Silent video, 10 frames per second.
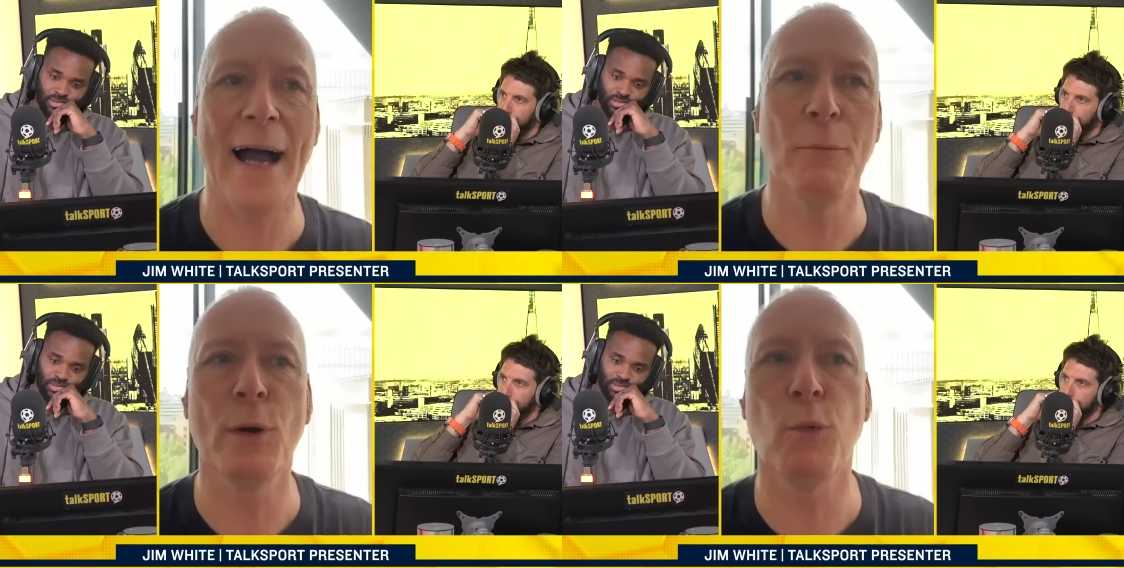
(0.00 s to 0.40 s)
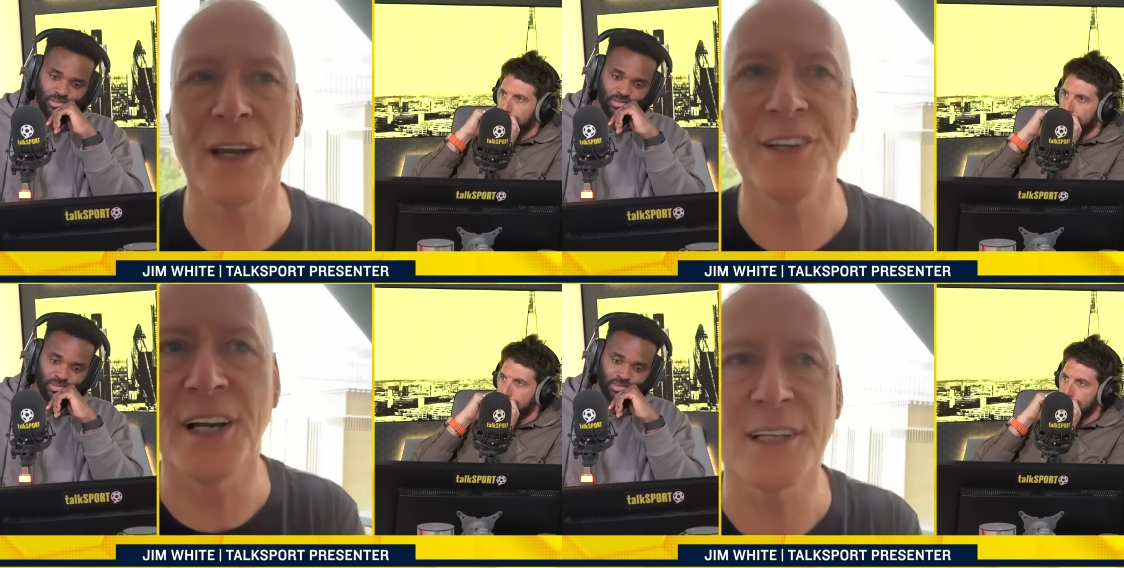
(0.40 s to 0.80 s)
Speaker 1: And we
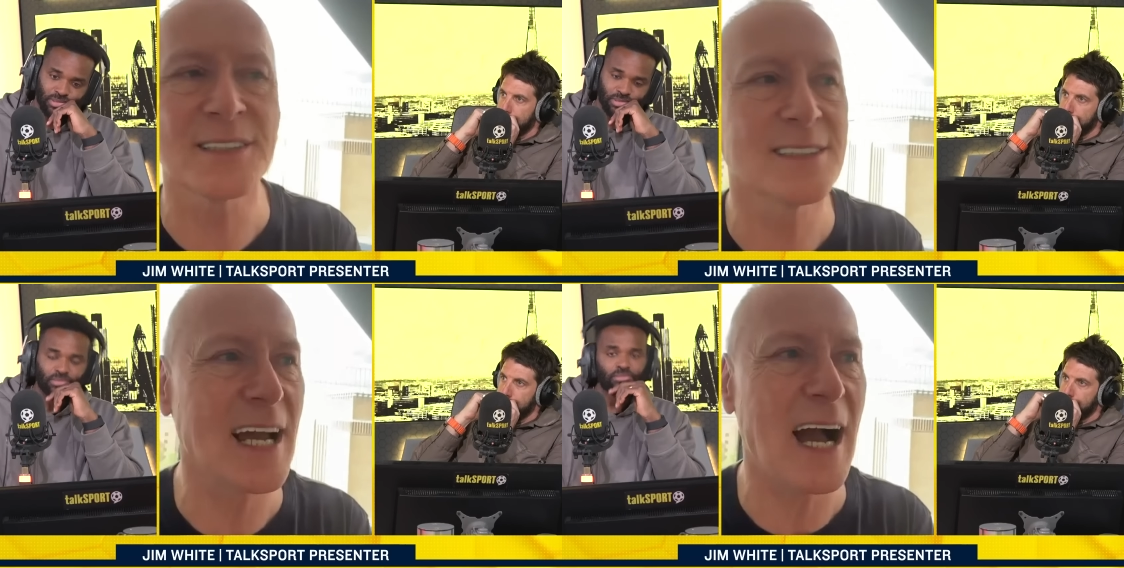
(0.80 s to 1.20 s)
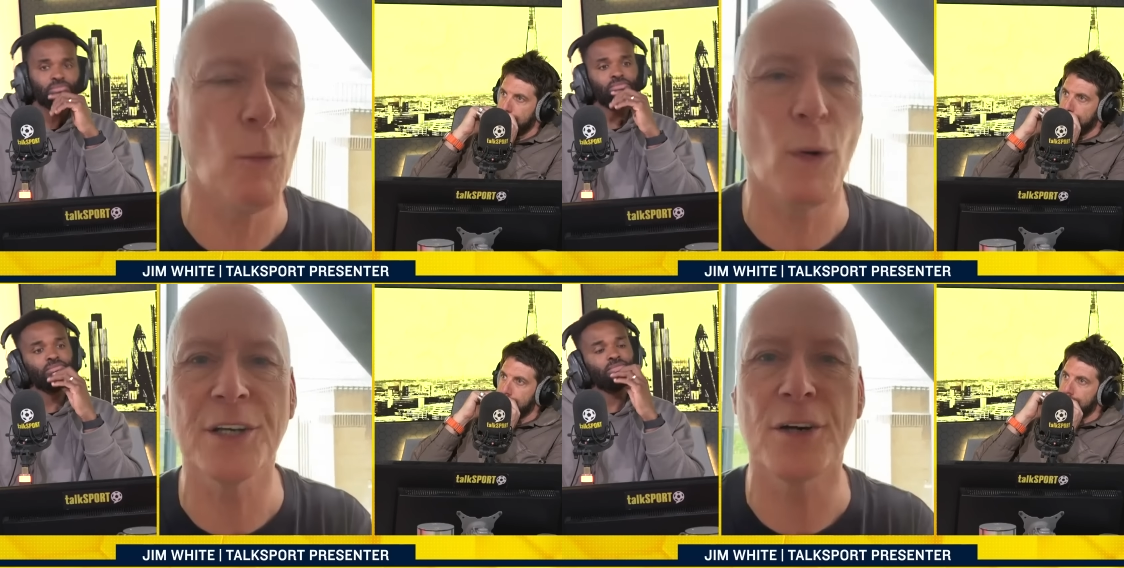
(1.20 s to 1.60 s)
wondered, I
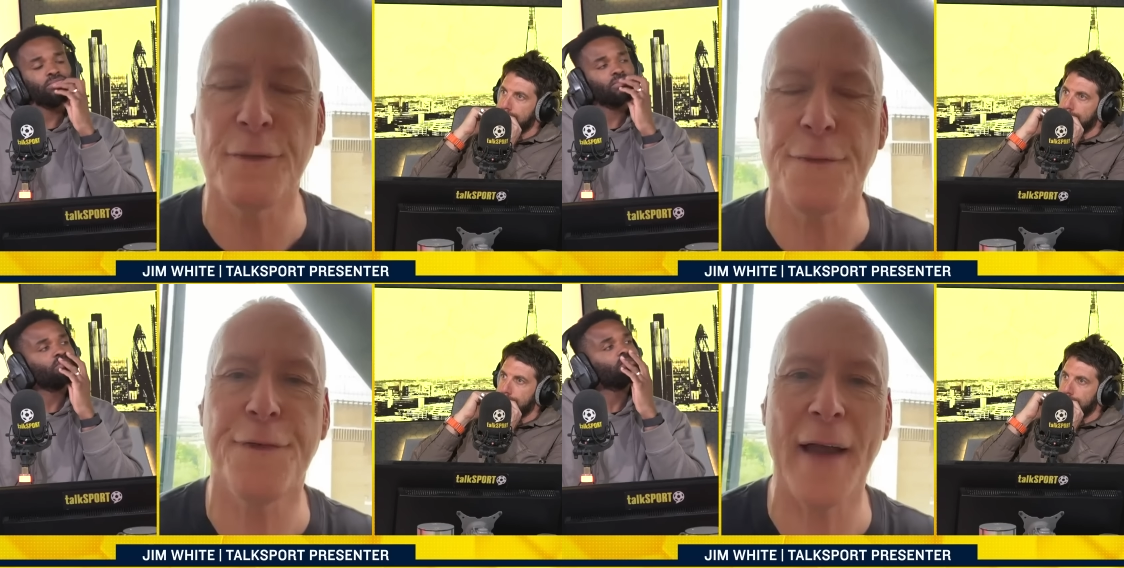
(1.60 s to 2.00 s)
wonder if